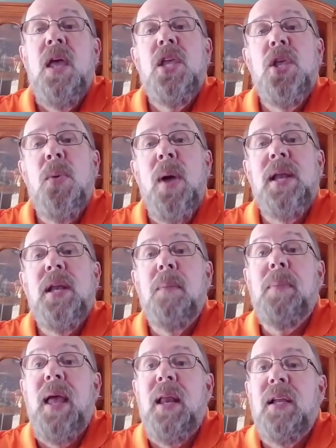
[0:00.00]
you end
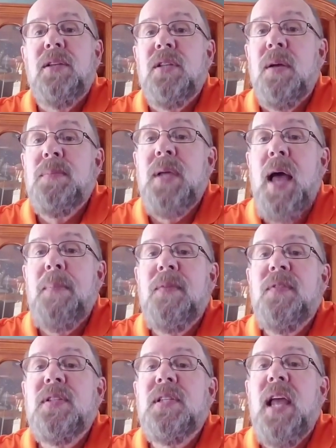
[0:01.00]
up getting some type
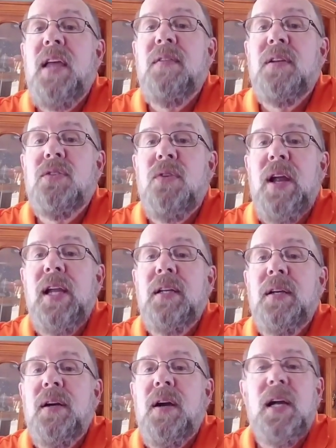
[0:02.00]
of a savings
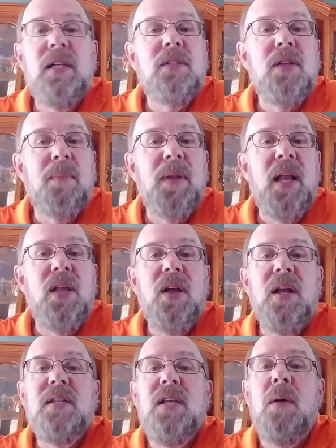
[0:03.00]
rate, all right, something that you're
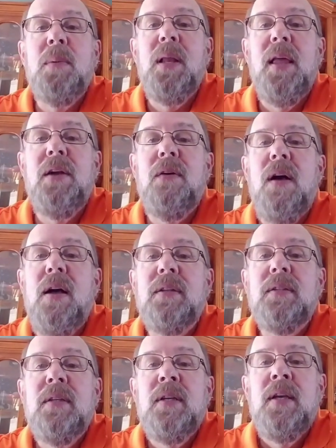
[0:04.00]
going to tell me later
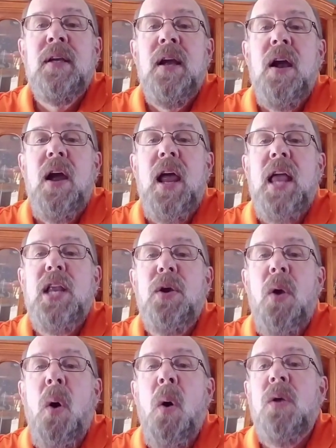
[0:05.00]
on, all right, and
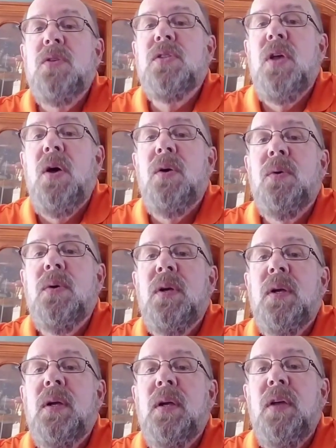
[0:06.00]
you're also,
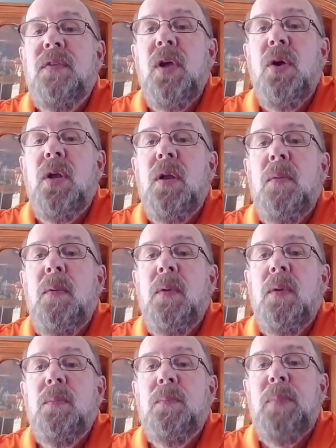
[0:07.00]
if you go to the
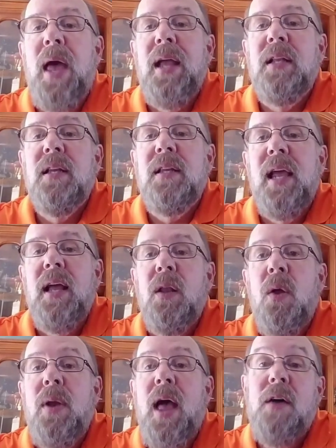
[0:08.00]
bank to take a
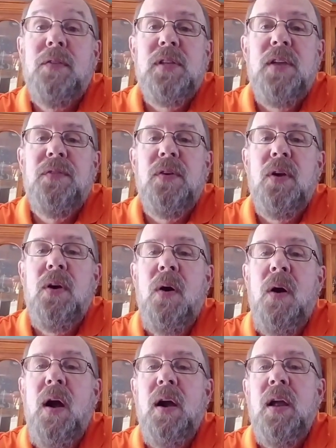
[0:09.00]
loan out, say for a
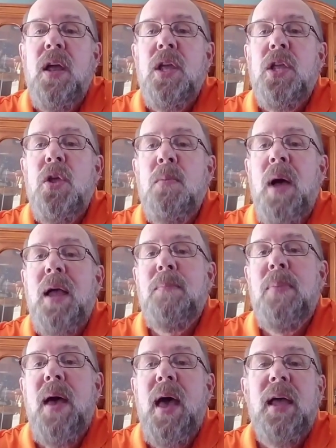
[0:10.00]
car, you
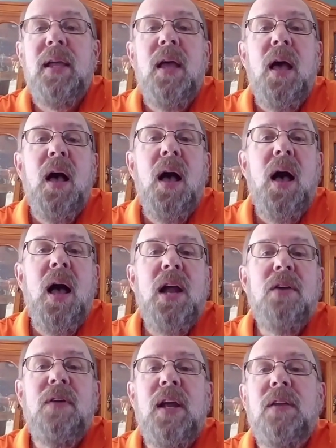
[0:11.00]
might pay a
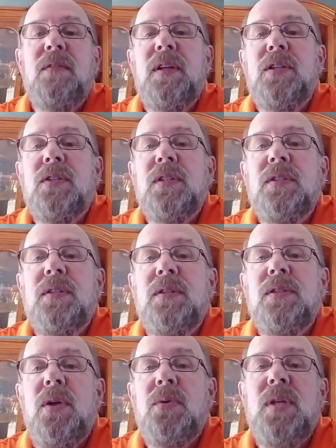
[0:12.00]
higher rate of interest.
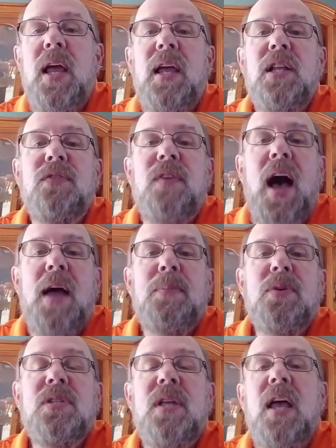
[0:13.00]
So say it's
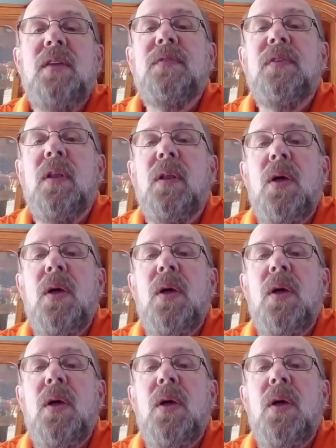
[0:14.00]
5% for the